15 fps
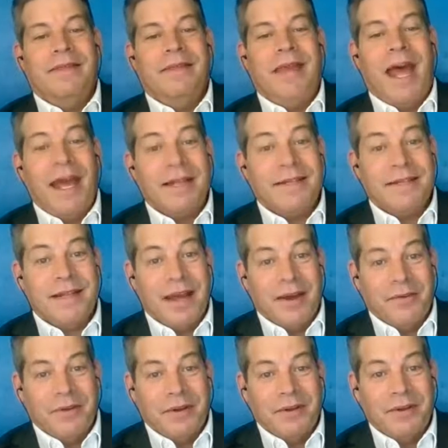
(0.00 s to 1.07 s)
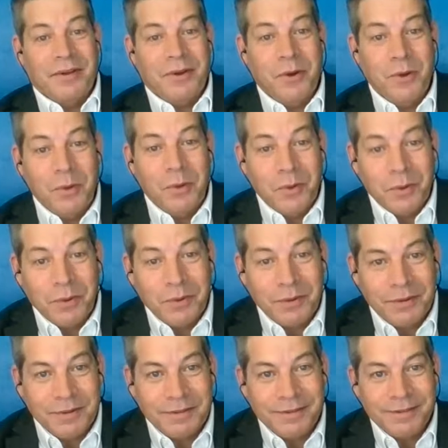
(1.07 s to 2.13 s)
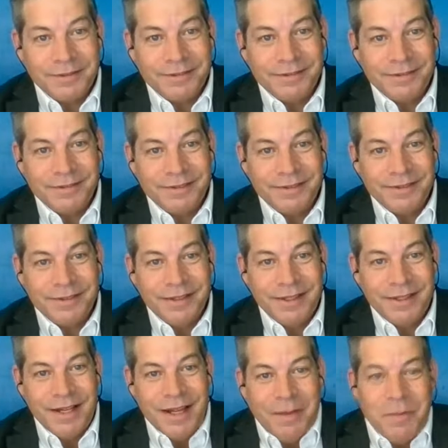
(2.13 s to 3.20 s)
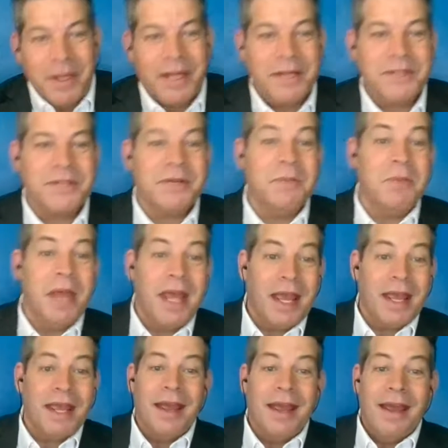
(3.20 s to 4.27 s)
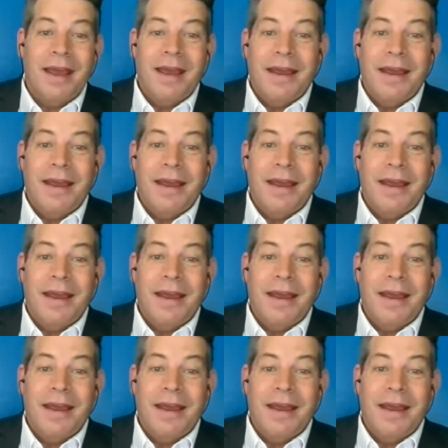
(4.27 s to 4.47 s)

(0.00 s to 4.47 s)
That sounded cool. Because to me,